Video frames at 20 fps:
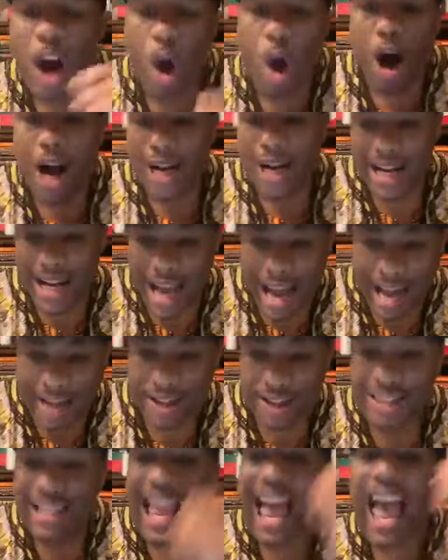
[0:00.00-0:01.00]

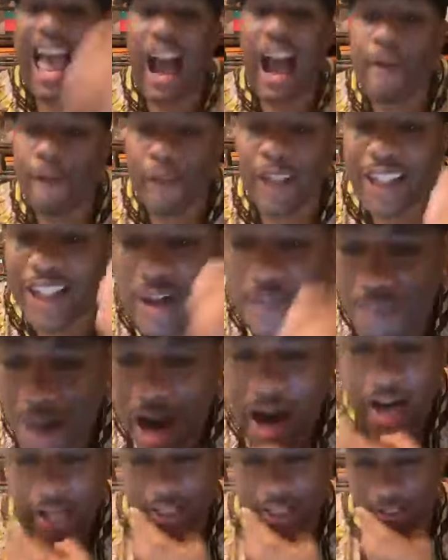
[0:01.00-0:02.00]
organizers, African
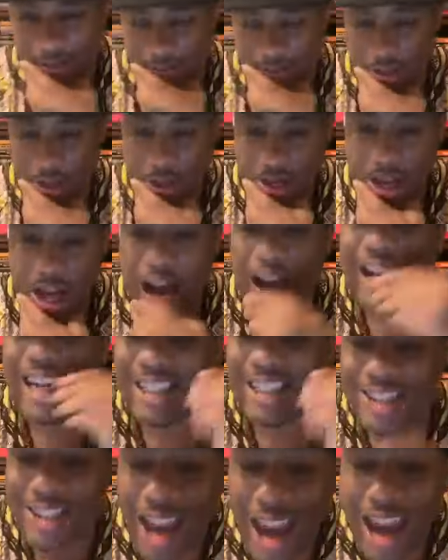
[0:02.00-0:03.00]
Americans, of the
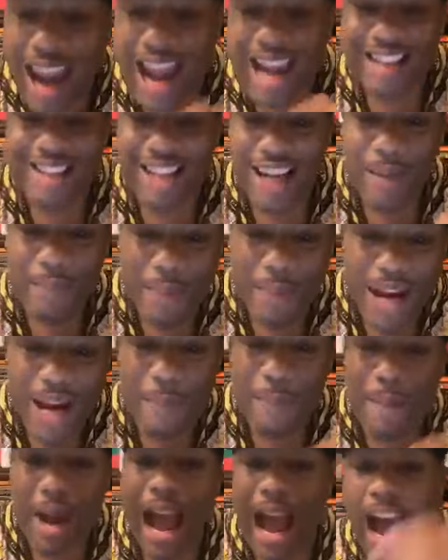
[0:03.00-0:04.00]

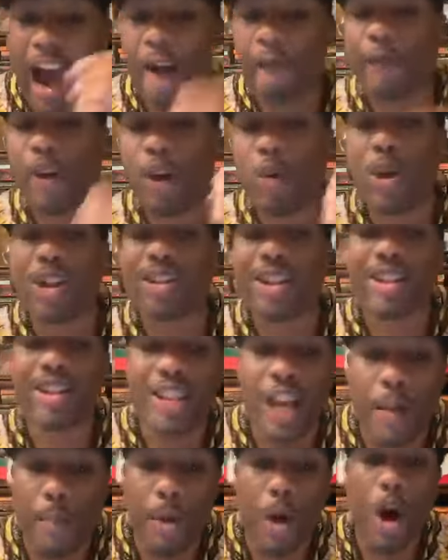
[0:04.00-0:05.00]
JACB, Biafra was a
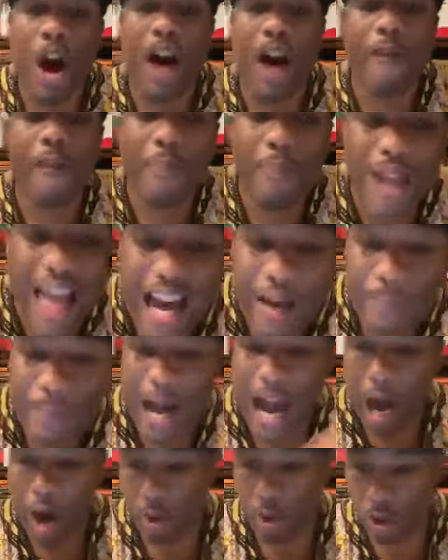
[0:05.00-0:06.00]
symbol of black
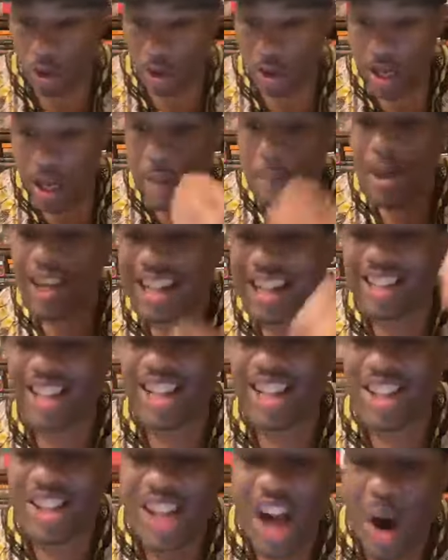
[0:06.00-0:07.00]
power because
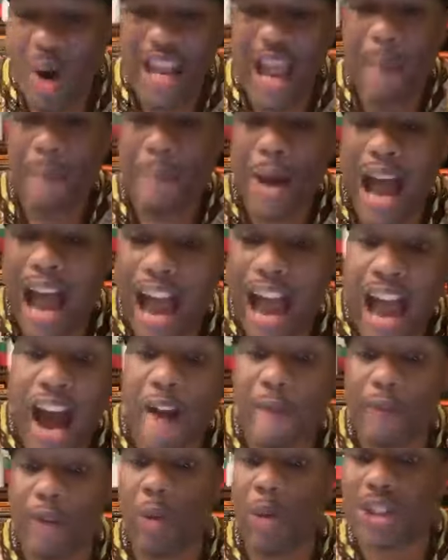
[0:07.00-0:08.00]
it showed that
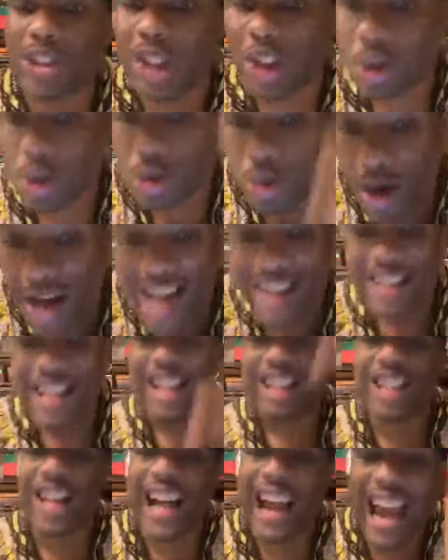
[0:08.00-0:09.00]
Biafra was a threat
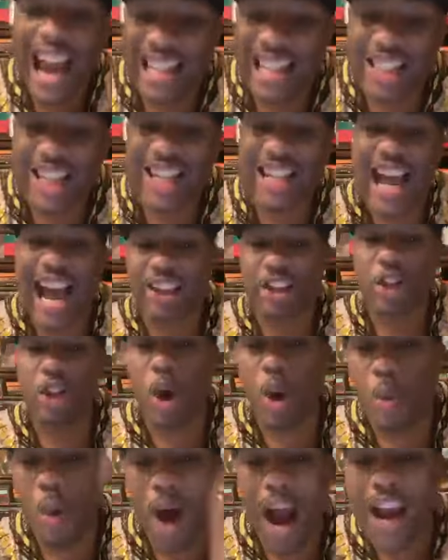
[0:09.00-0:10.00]
to
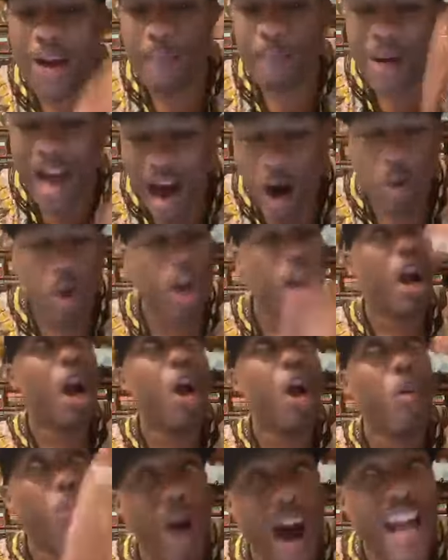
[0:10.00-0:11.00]
international white power,
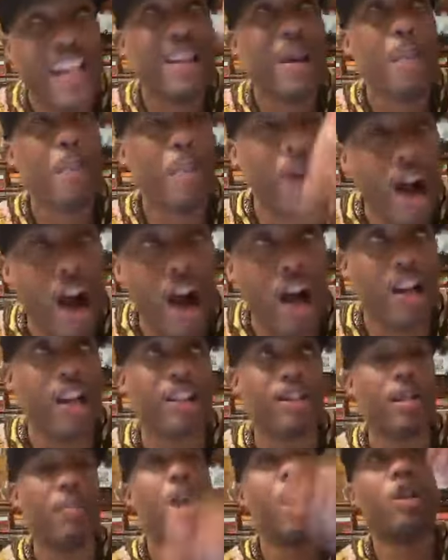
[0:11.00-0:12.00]
white
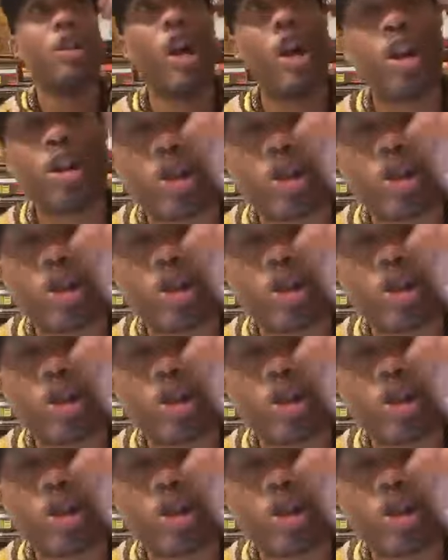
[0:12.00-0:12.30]
pluralism, your